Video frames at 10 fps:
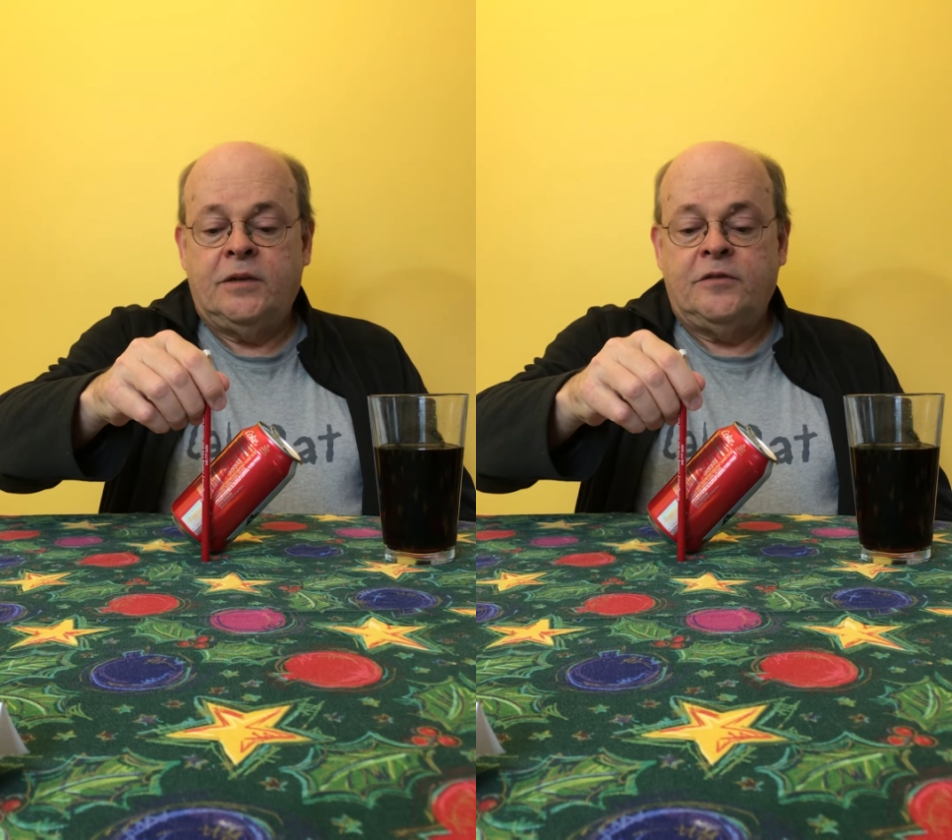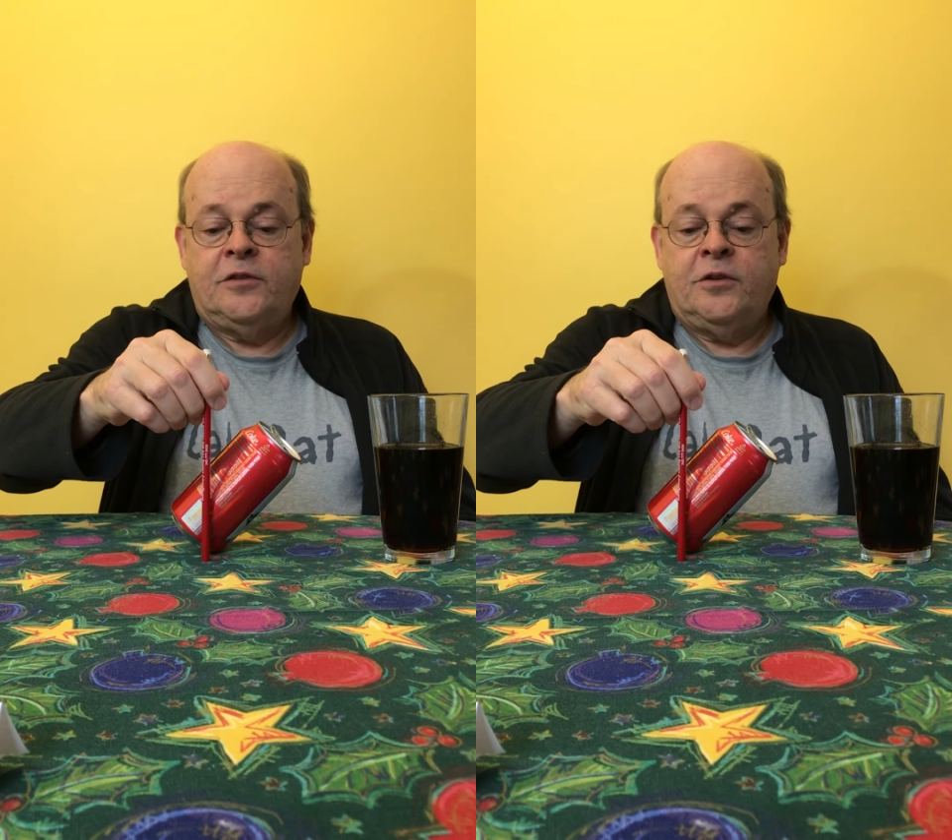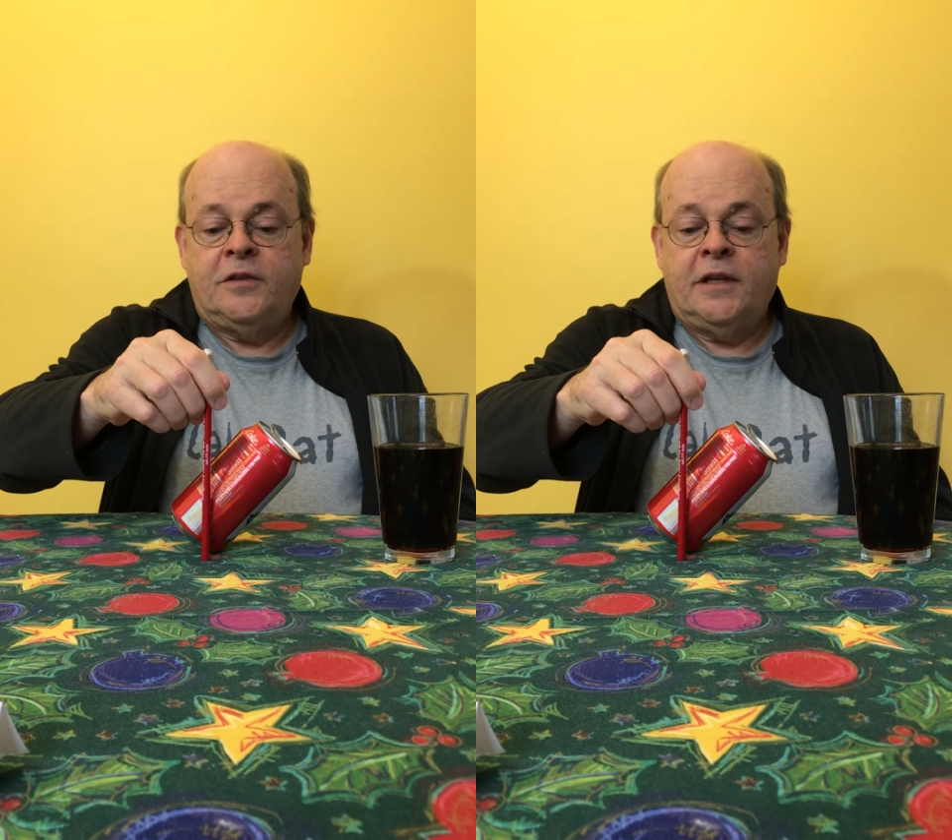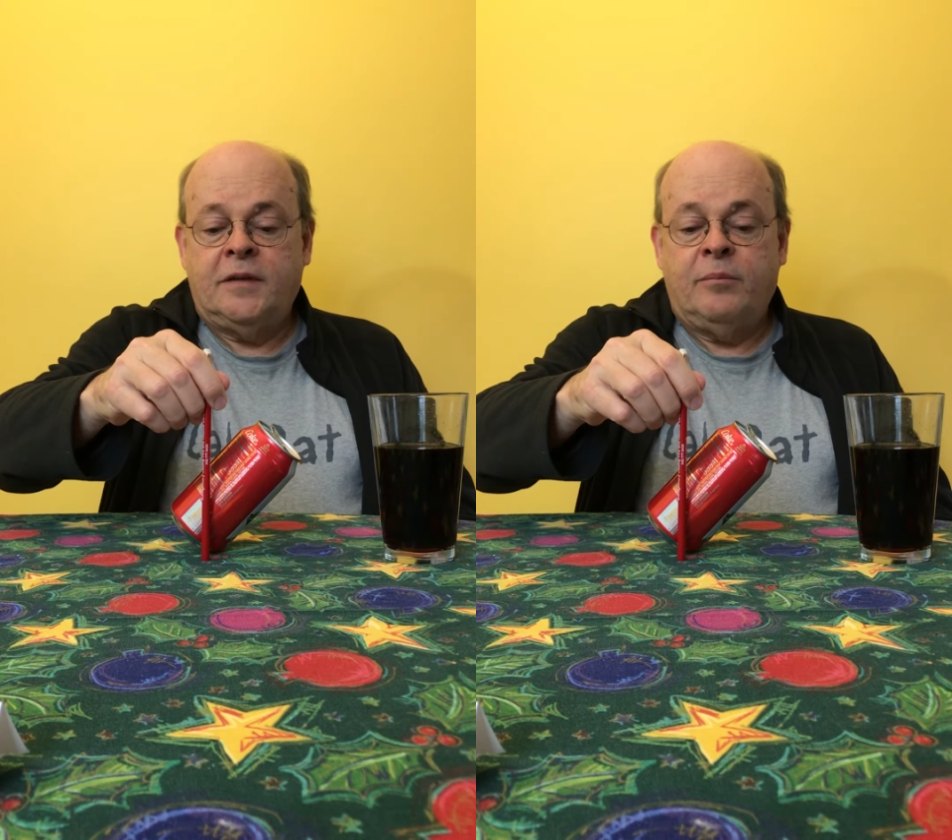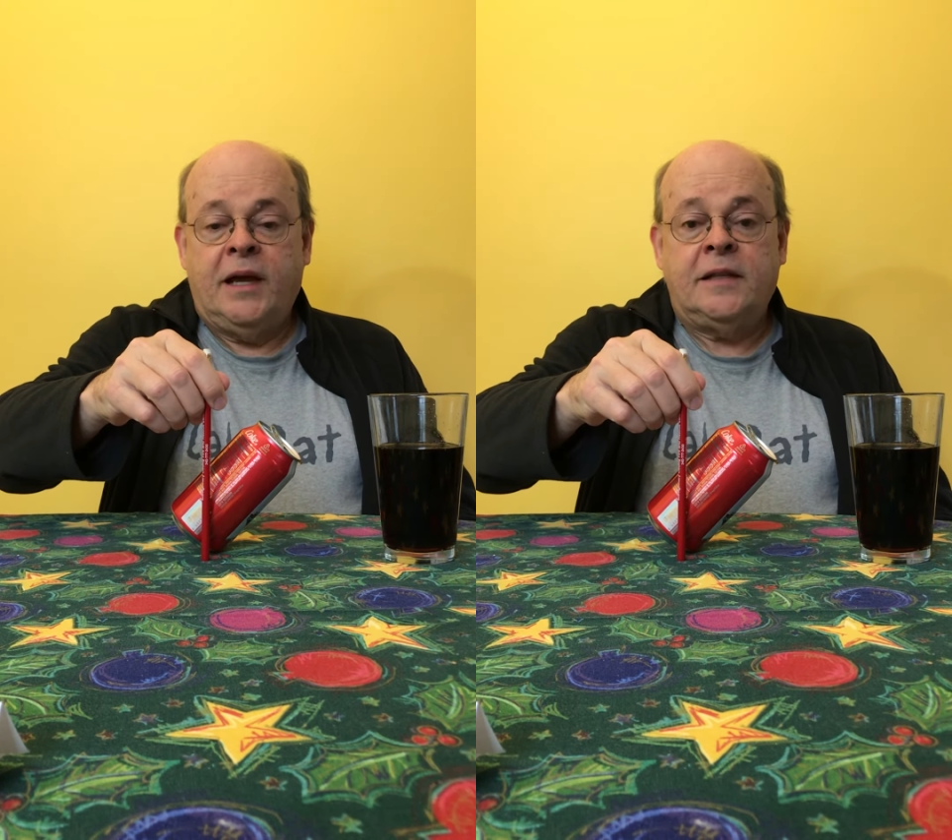
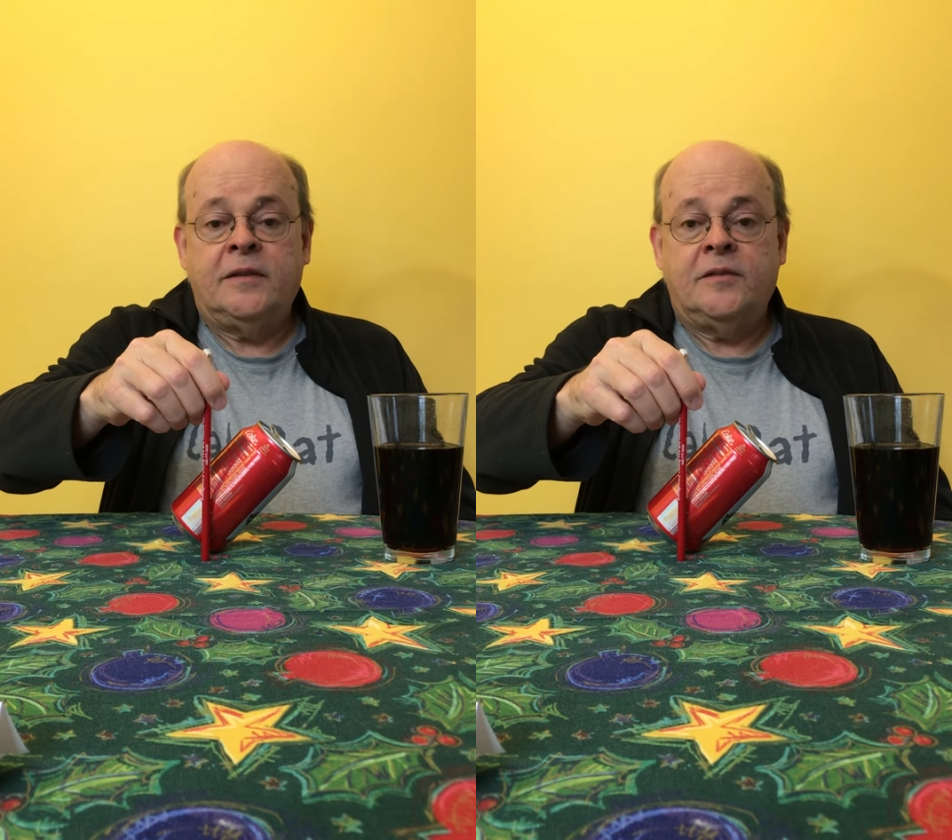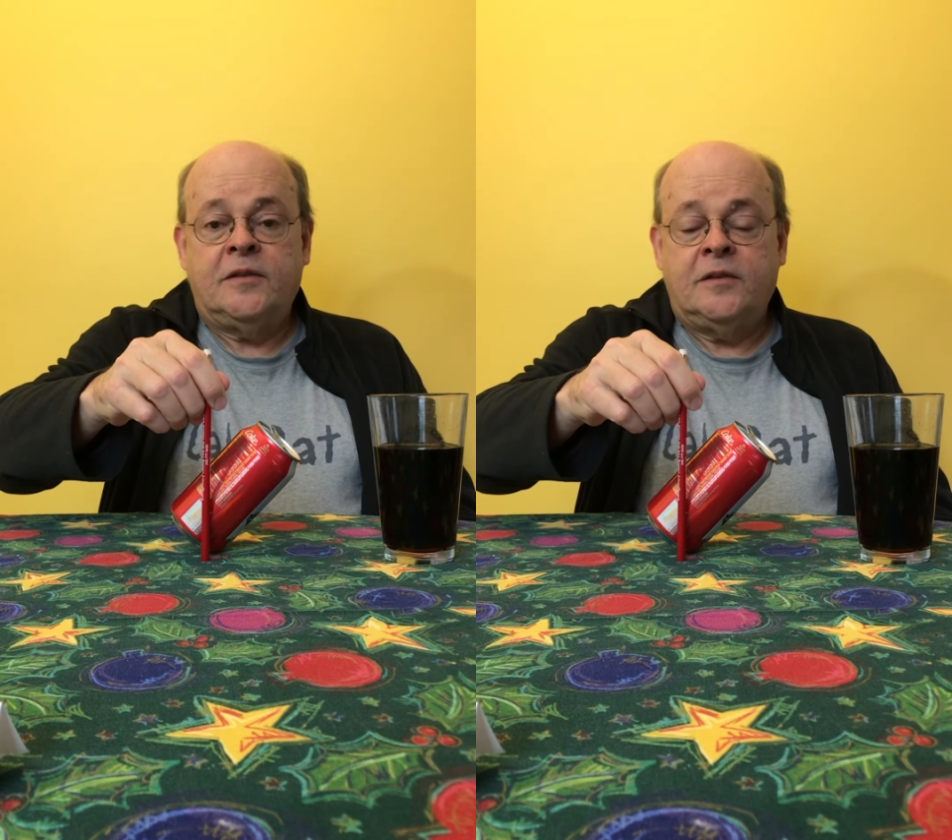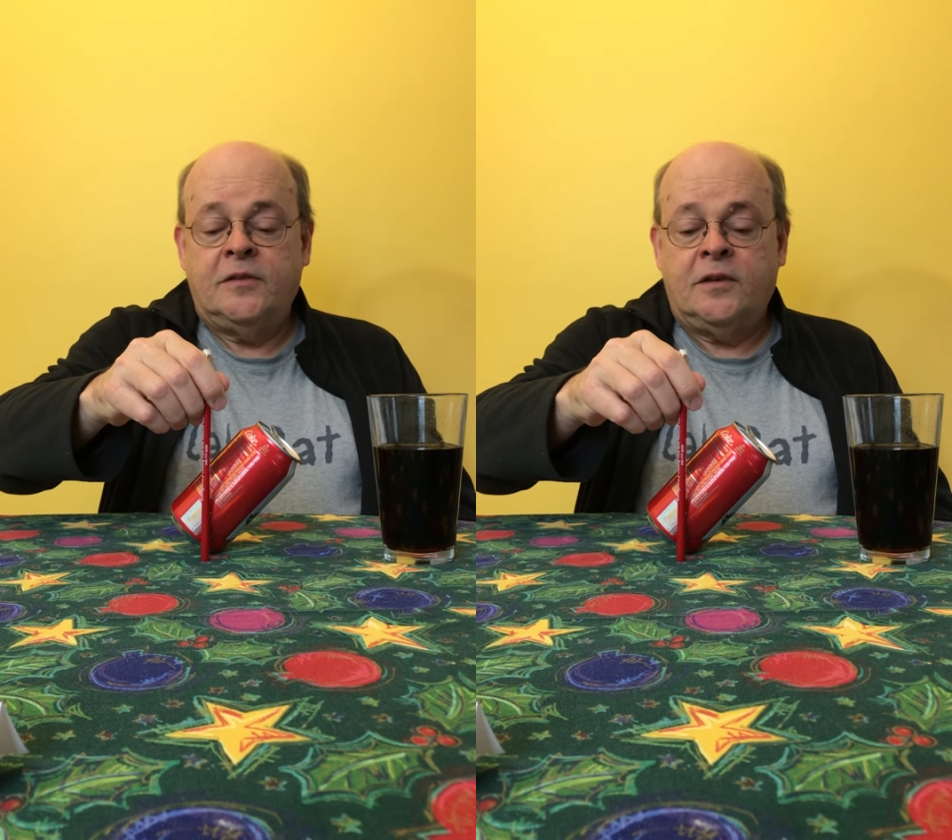soda balances